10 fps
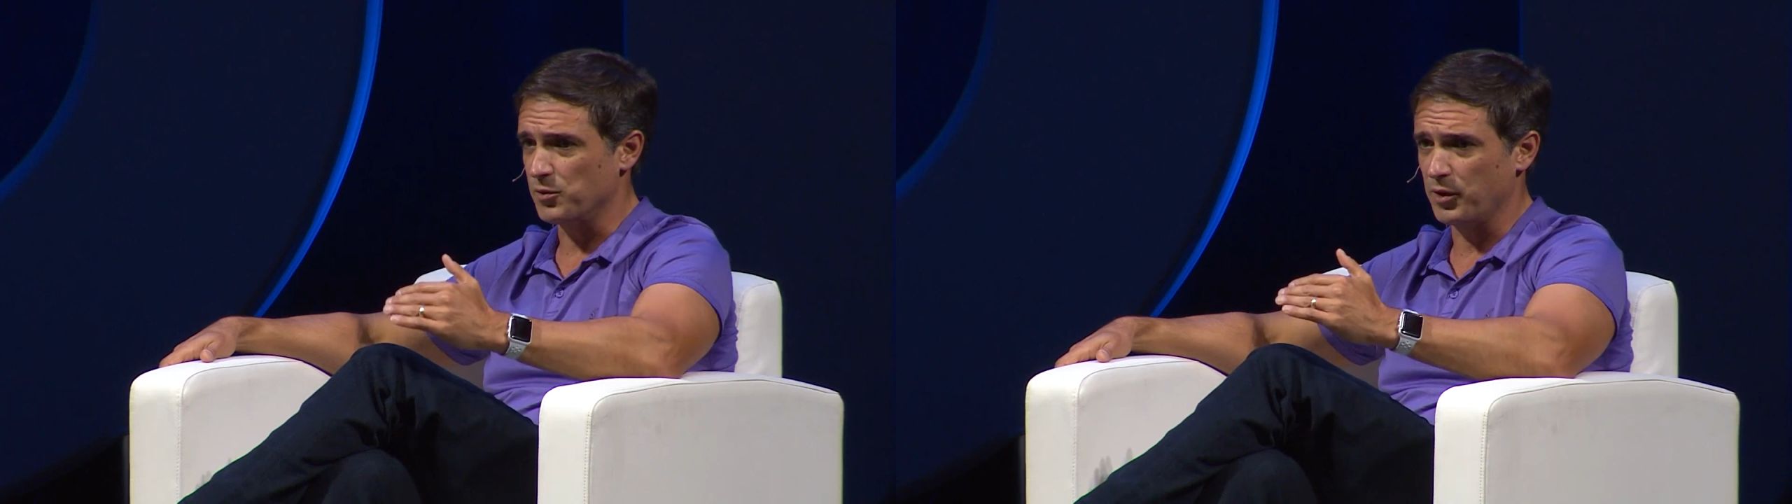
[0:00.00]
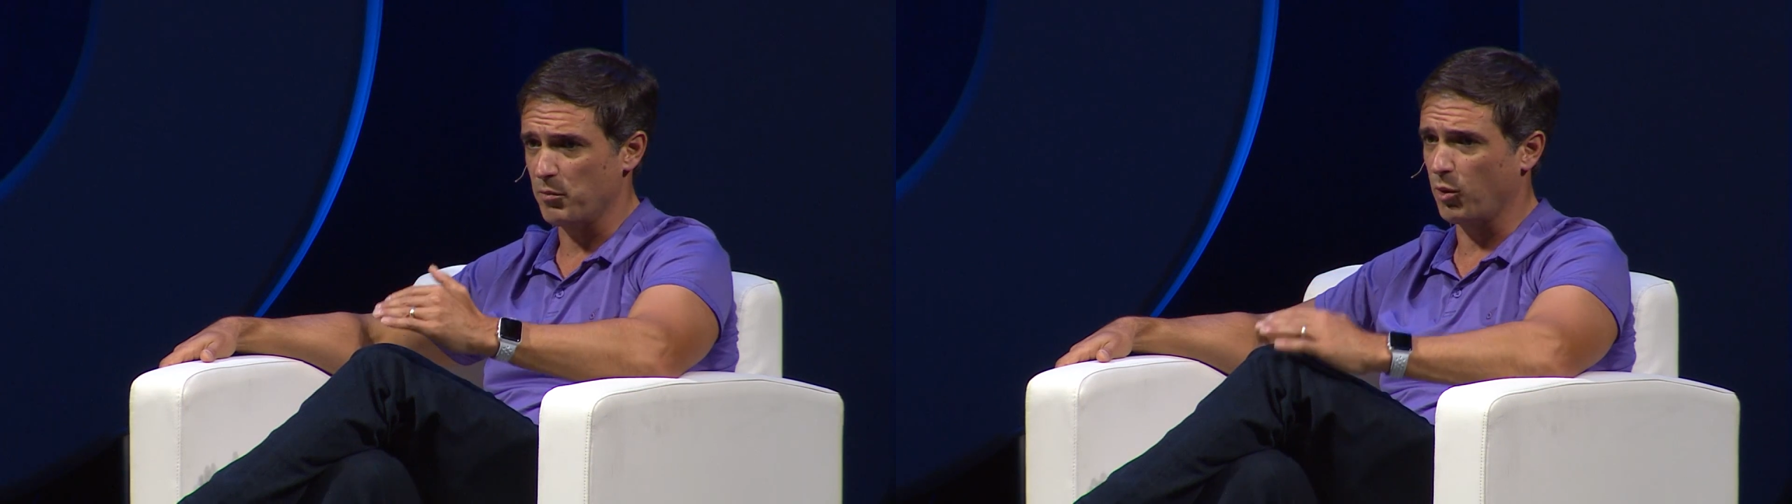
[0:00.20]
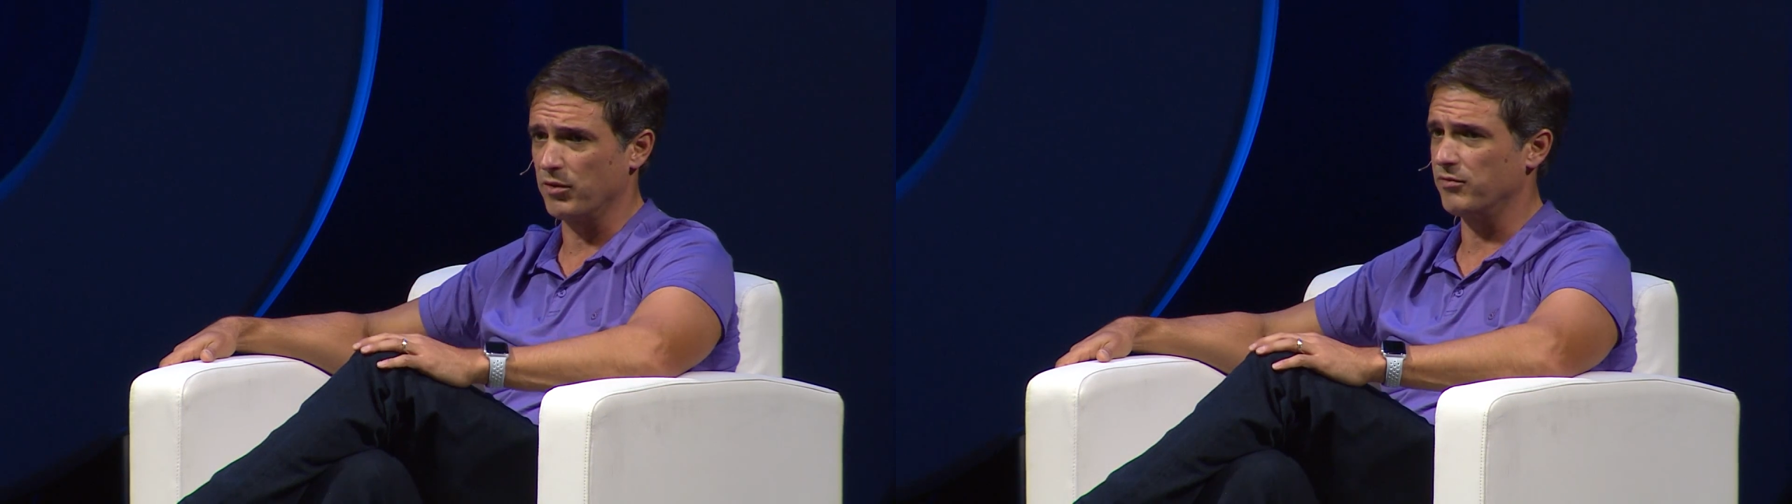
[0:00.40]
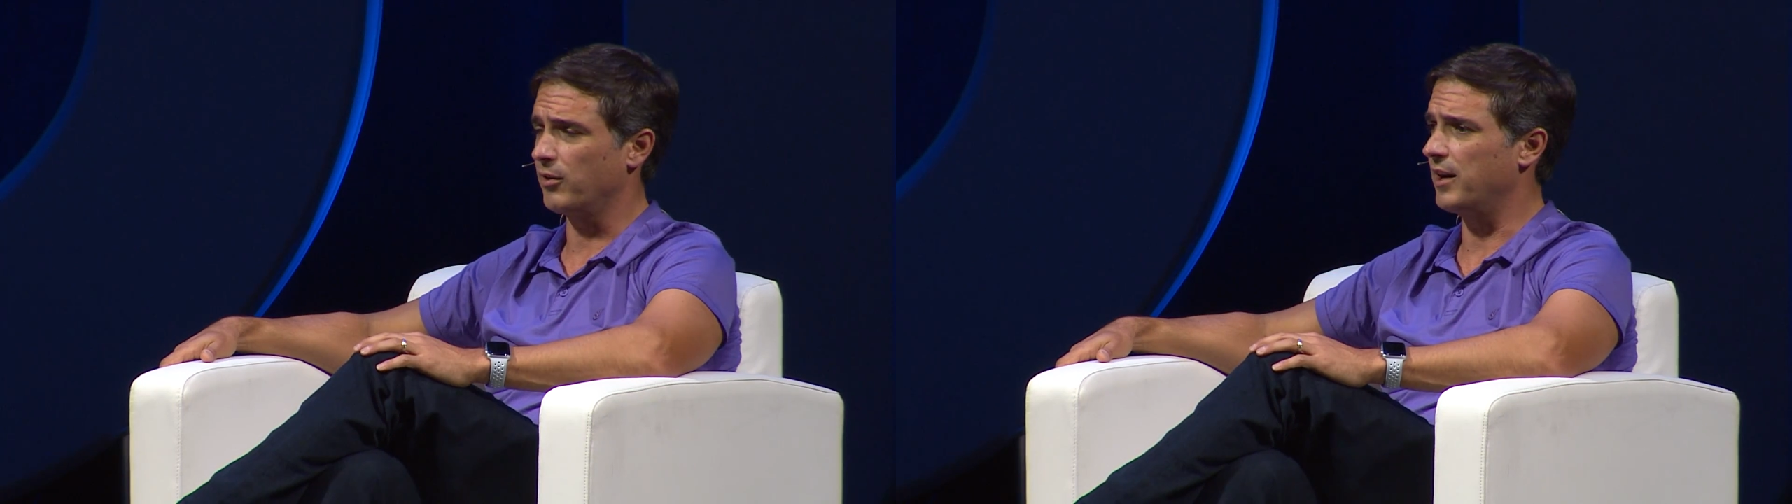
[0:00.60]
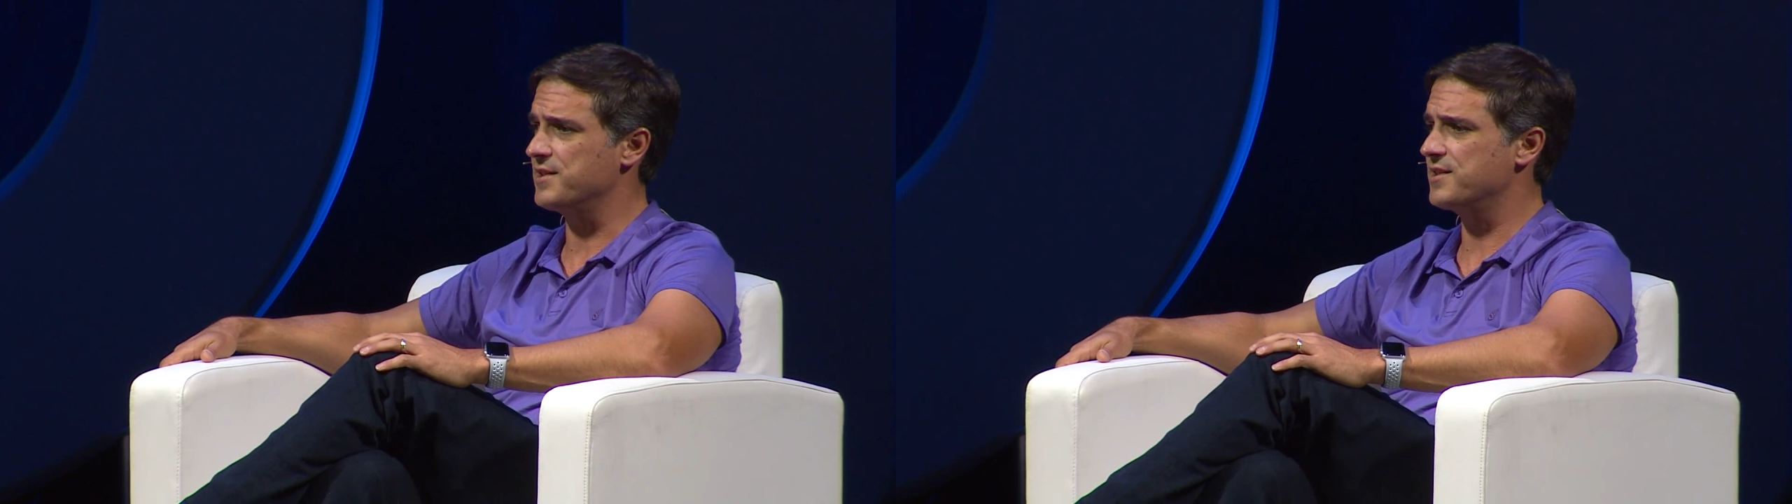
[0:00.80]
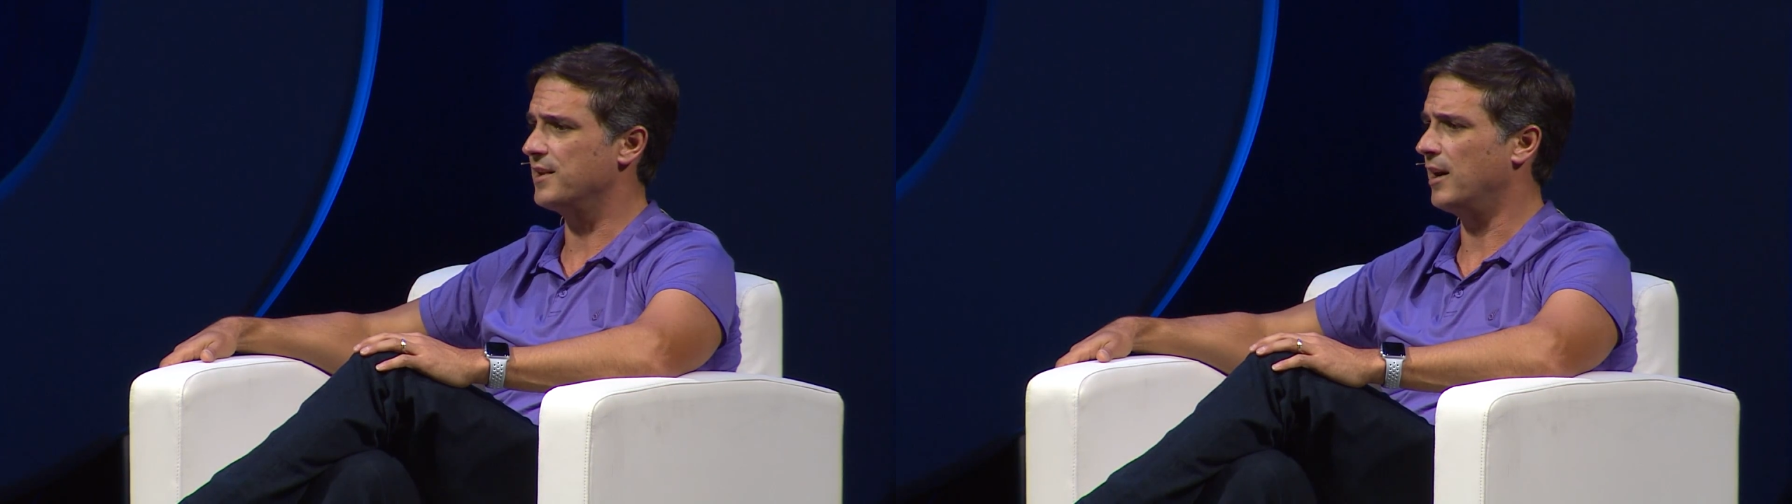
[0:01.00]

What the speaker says: really important for us,